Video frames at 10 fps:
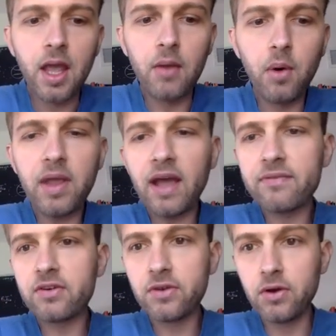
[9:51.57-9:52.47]
And what we have
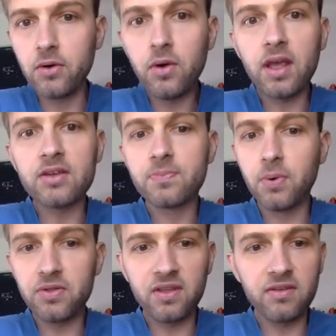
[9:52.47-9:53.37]
to do is
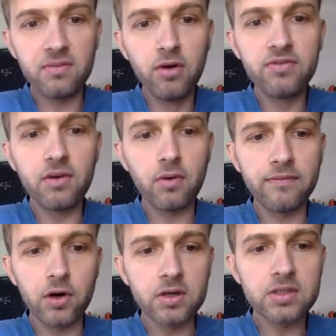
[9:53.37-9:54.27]
put these moves in
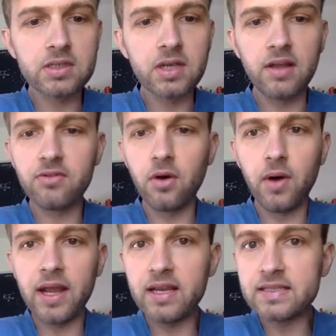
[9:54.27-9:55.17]
reverse. And so
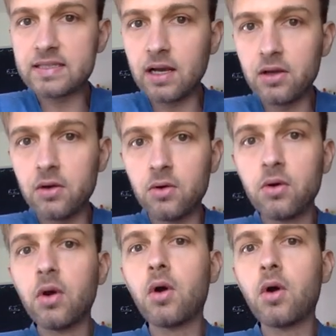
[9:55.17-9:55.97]
I need to tell you